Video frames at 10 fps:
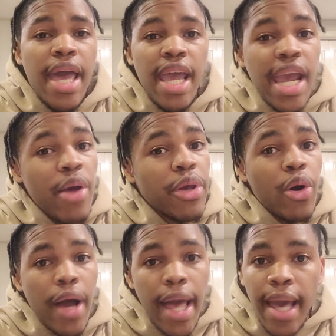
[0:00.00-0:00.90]

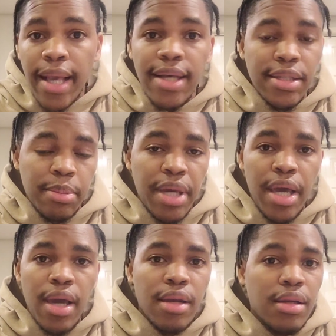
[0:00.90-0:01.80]
Ariel Atkins,
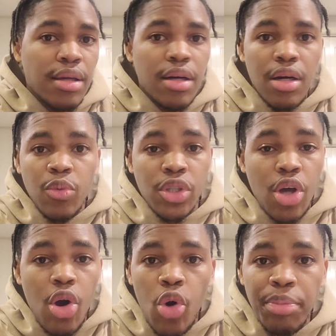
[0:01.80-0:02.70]
man, was
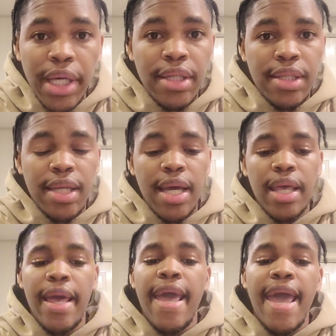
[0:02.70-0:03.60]
cold-blooded
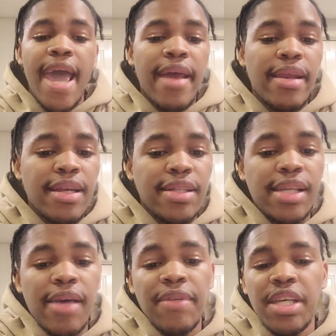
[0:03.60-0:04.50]
today. Added in
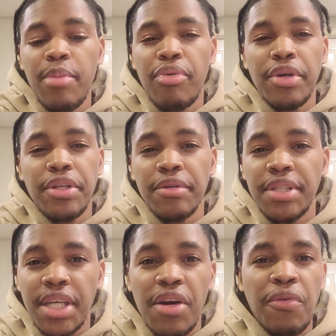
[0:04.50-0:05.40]
17 points
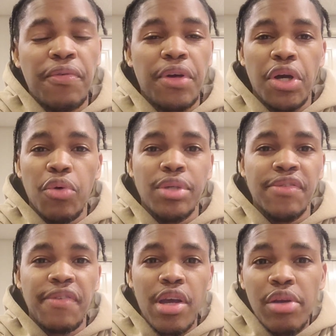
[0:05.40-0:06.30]
herself.
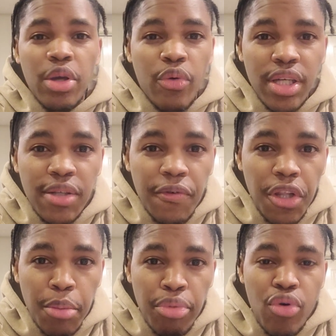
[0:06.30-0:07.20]
Was very aggressive
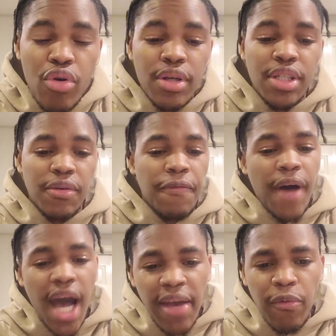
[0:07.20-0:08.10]
on the boards.
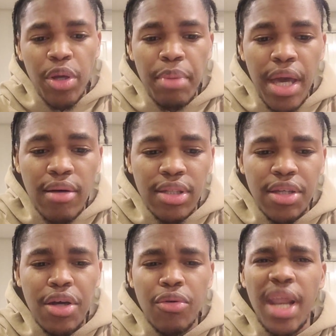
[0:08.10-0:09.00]
5 rebounds,
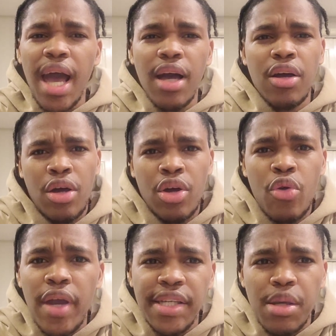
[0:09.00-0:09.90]
not a
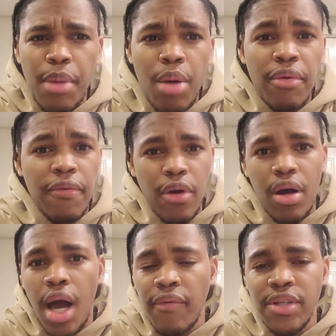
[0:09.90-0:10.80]
crazy amount, but
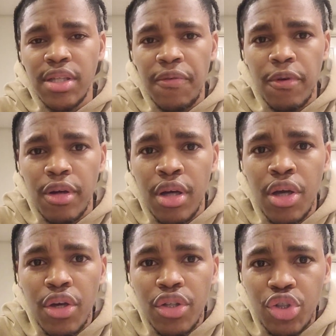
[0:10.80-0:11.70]
obviously for a
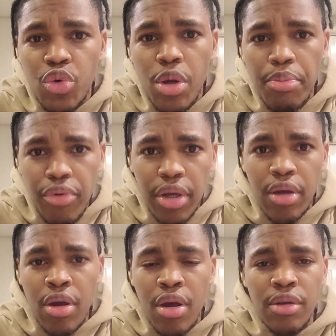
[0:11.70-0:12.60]
short point
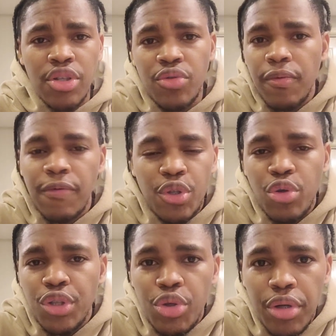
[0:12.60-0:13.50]
guard,
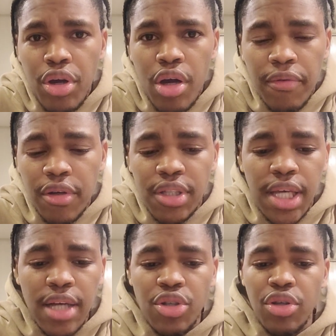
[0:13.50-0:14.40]
short shooting guard of her
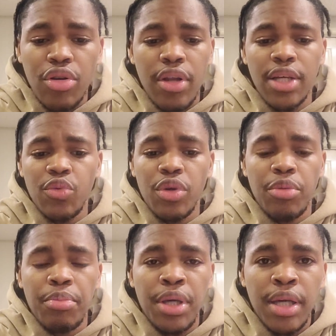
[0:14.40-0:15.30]
stature, that's real
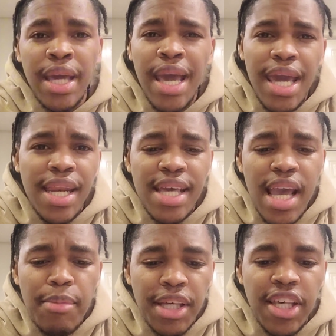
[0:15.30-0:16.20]
big. And they
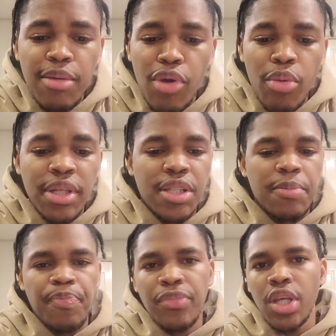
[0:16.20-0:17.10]
came in key moments.
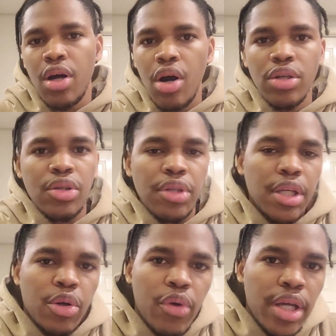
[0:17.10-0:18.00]
Also
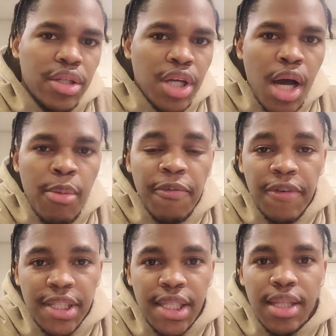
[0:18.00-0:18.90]
did a great job
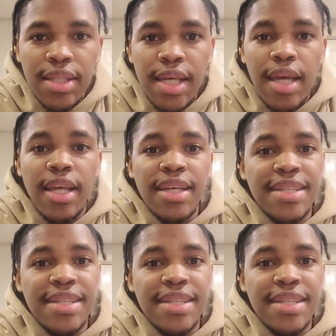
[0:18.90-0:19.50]
facilitating.